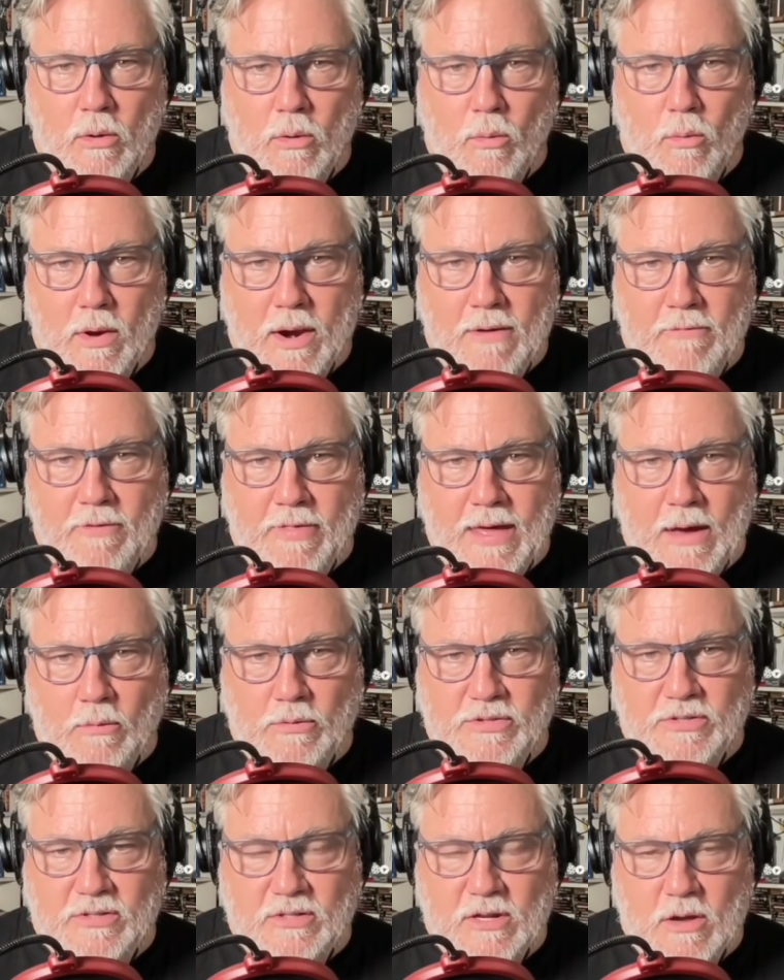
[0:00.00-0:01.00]
whatever that
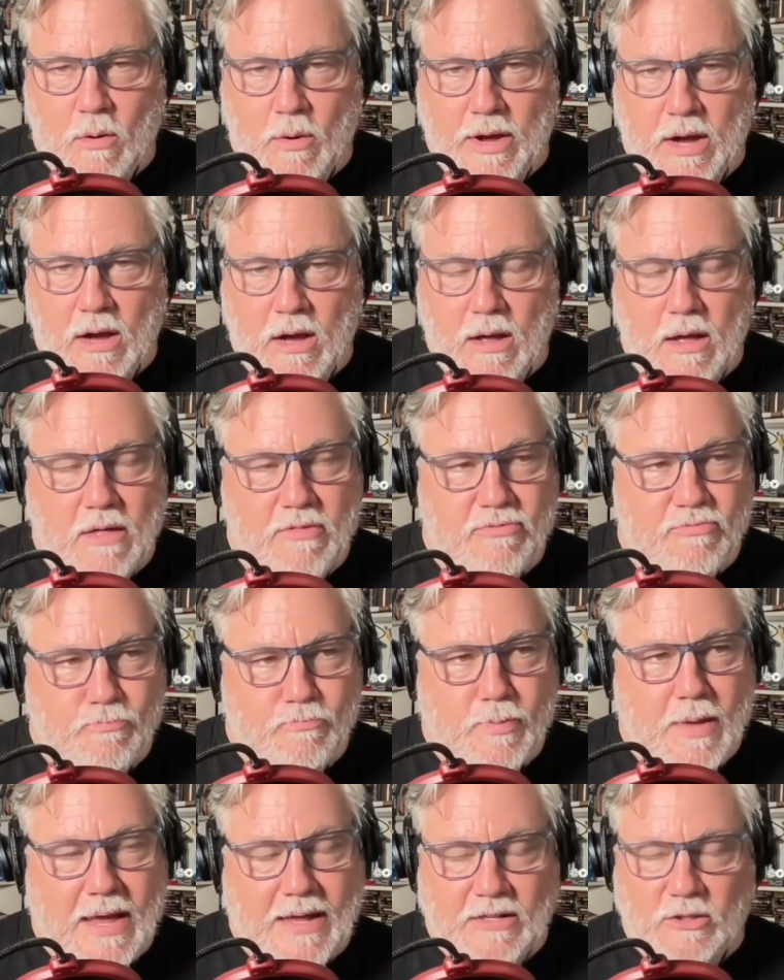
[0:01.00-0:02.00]
was going on.
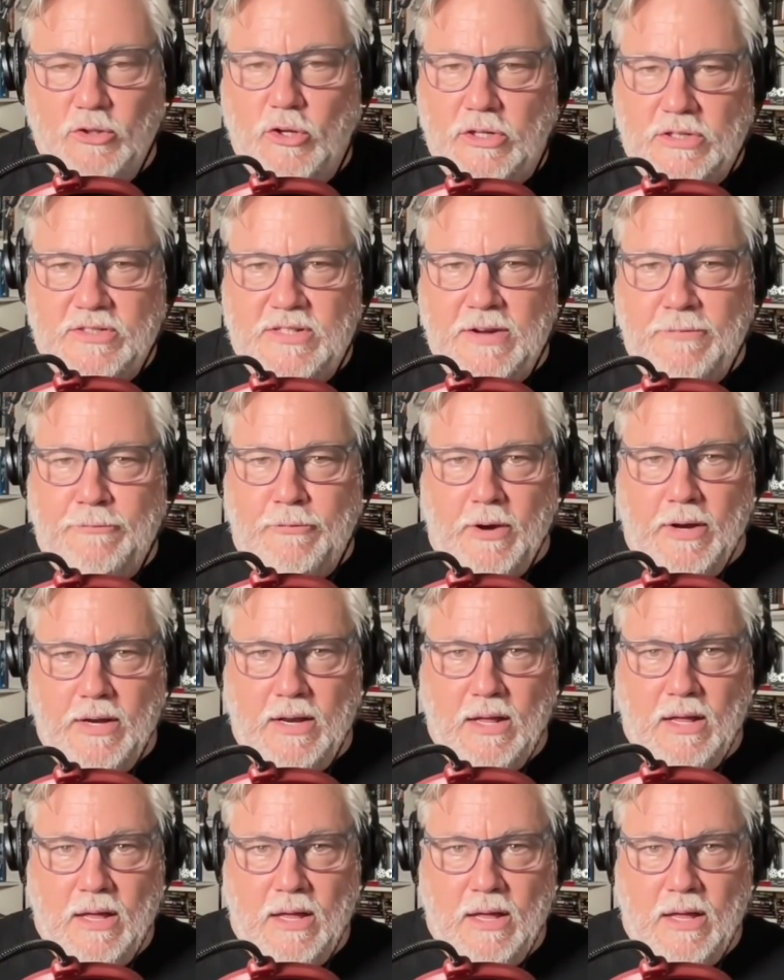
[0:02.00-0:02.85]
It looked different.